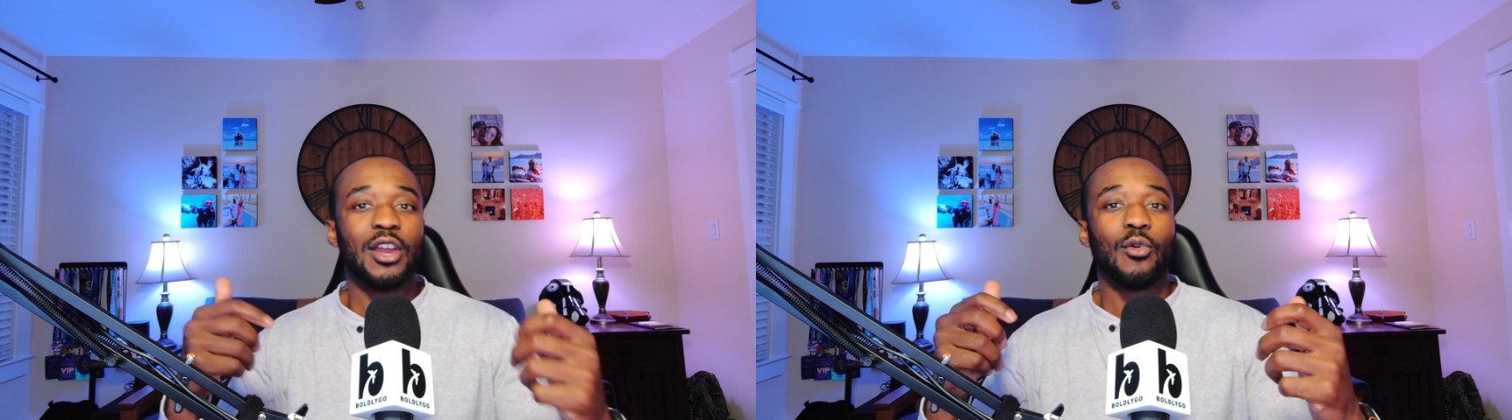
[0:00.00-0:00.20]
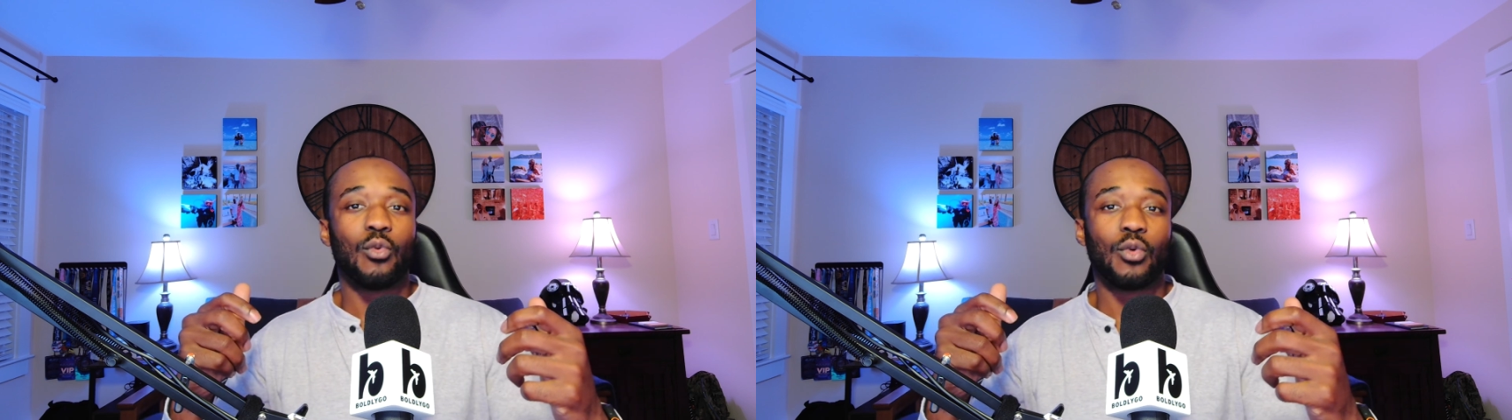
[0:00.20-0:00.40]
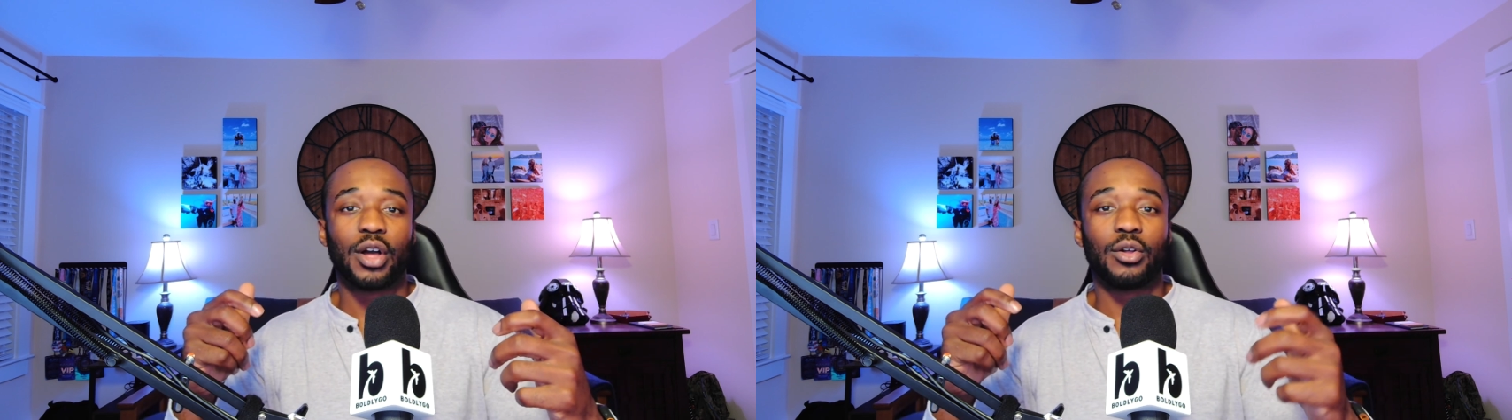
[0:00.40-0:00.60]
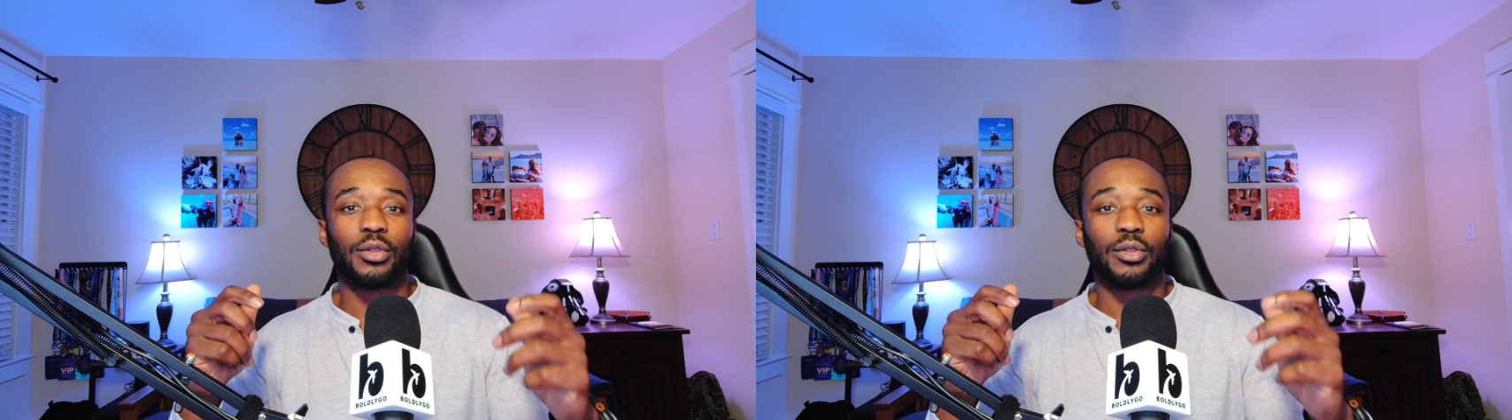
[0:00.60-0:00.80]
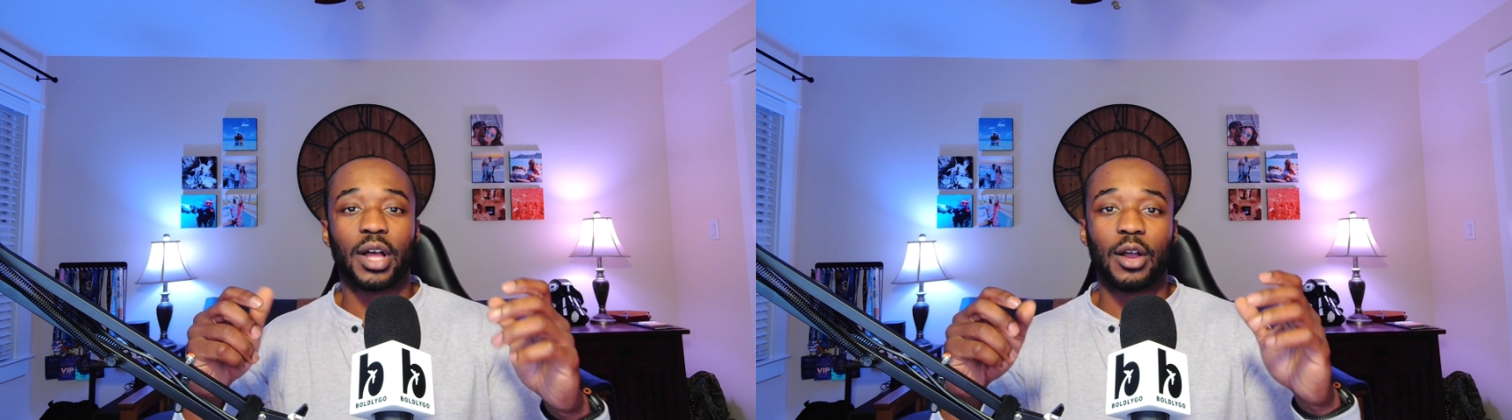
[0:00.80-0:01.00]

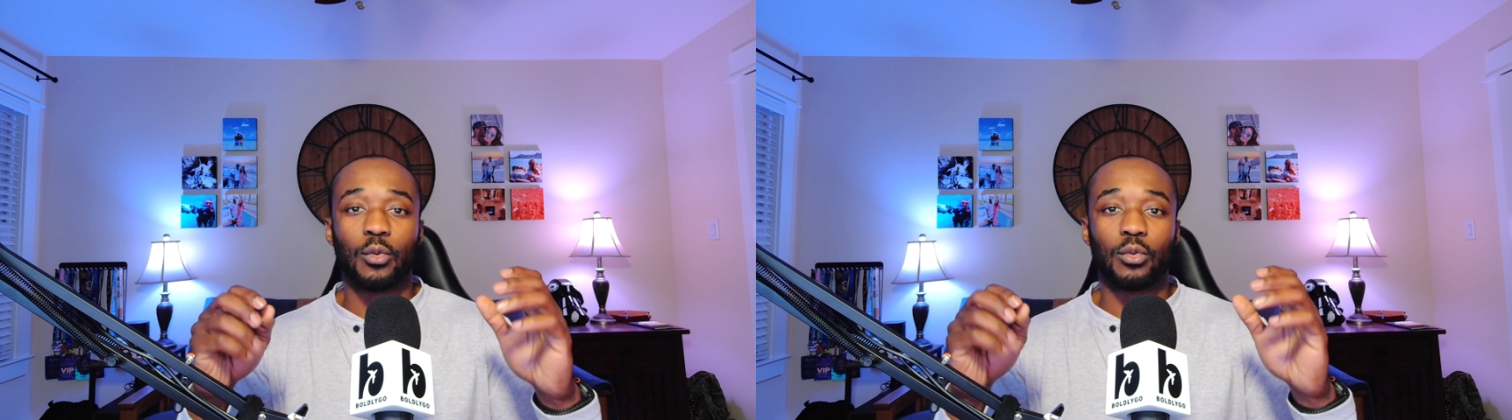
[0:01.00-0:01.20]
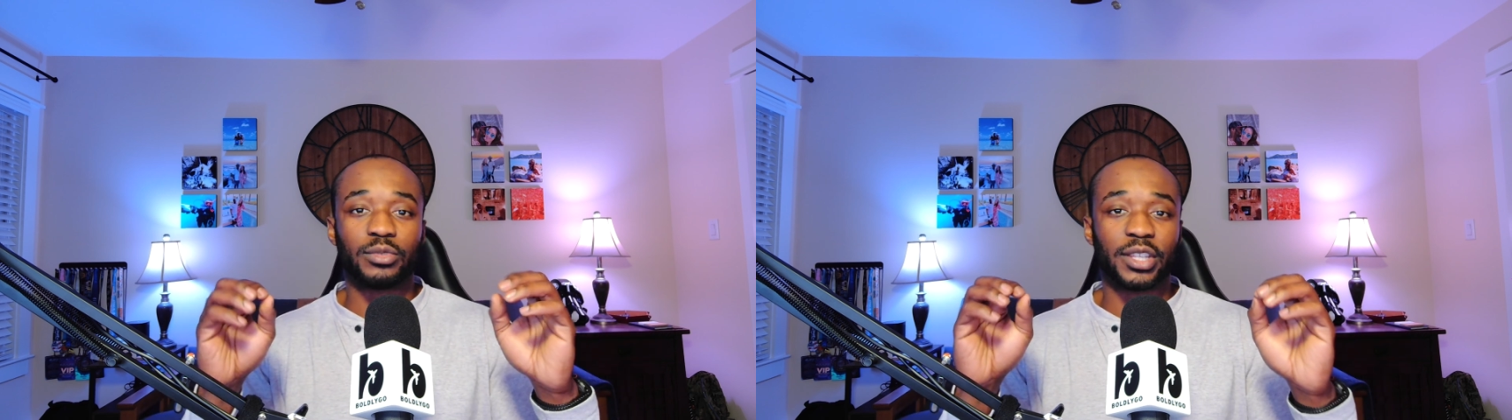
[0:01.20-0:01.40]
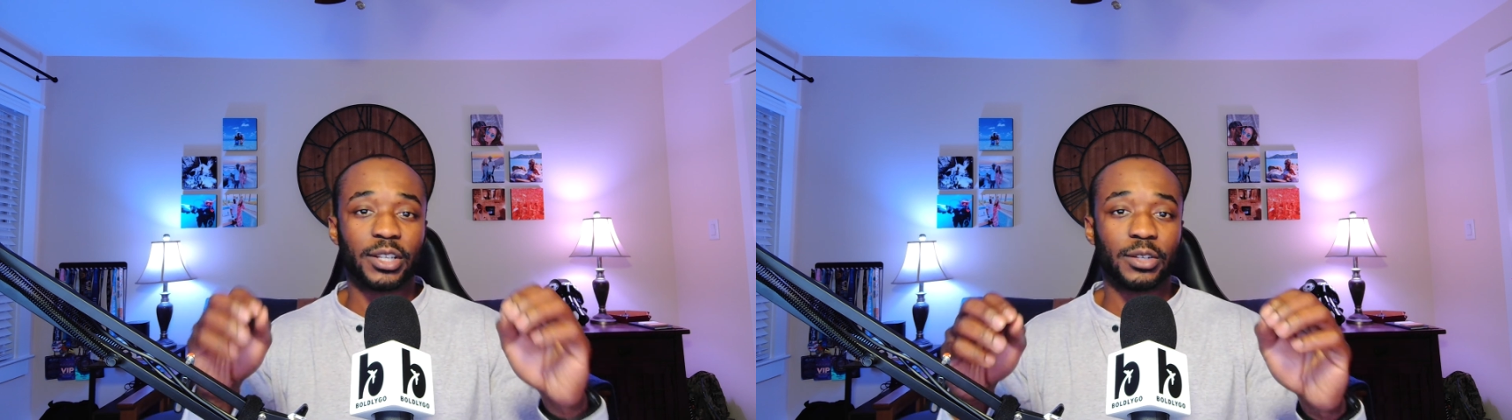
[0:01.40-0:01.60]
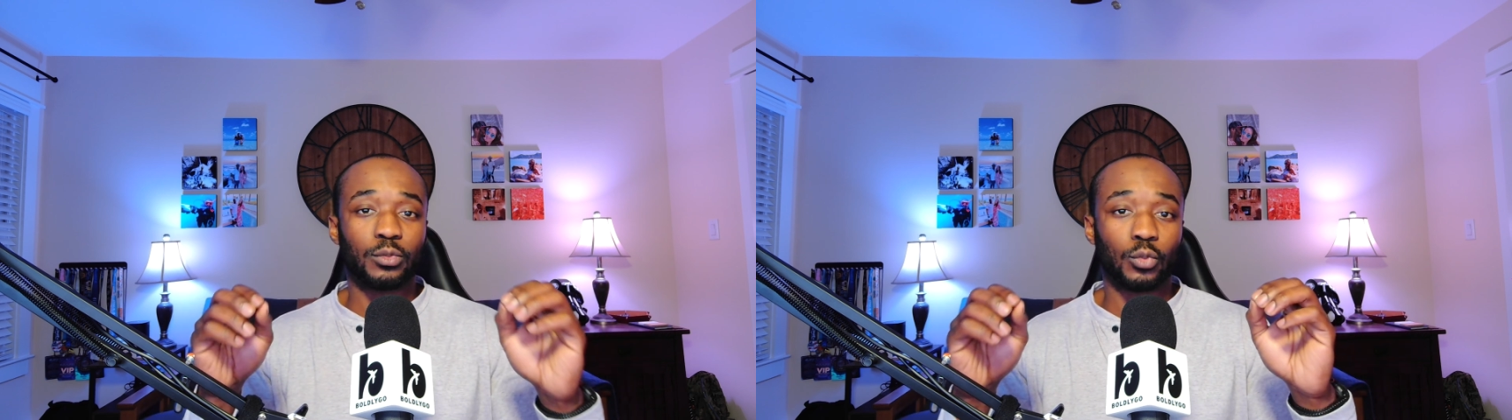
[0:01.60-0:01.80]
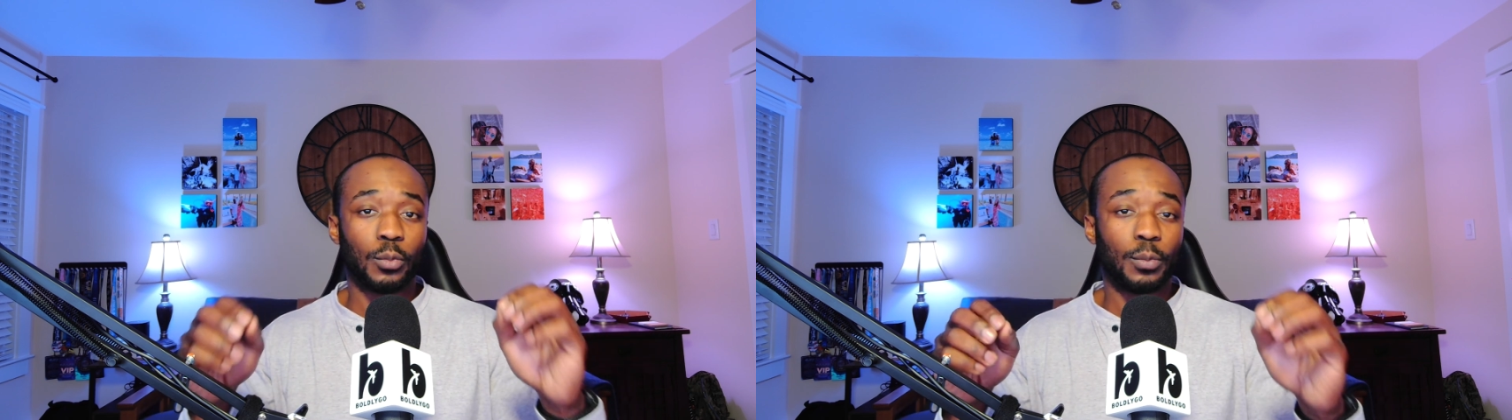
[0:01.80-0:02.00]
we'll
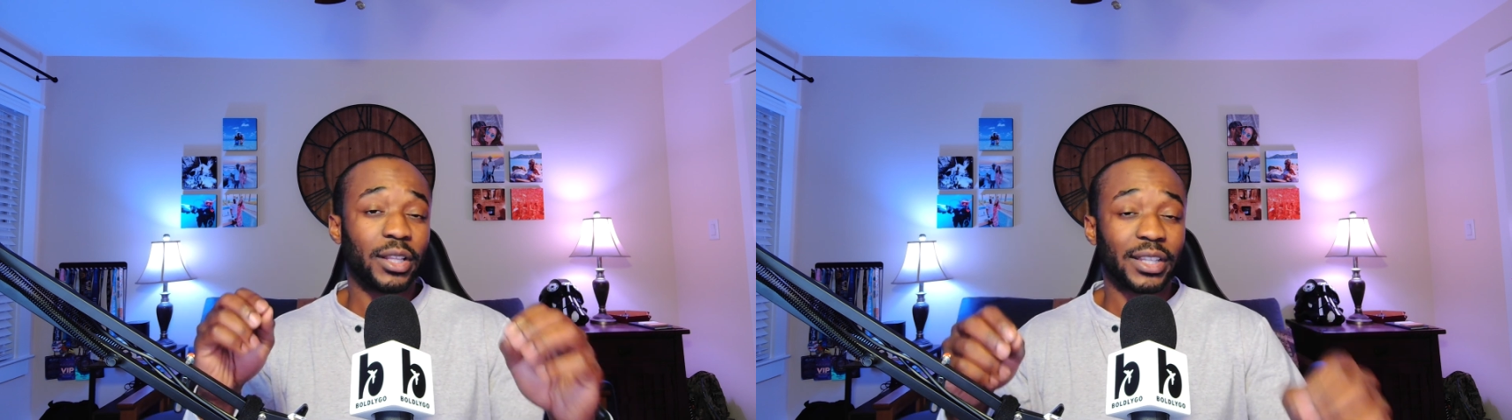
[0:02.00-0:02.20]
put a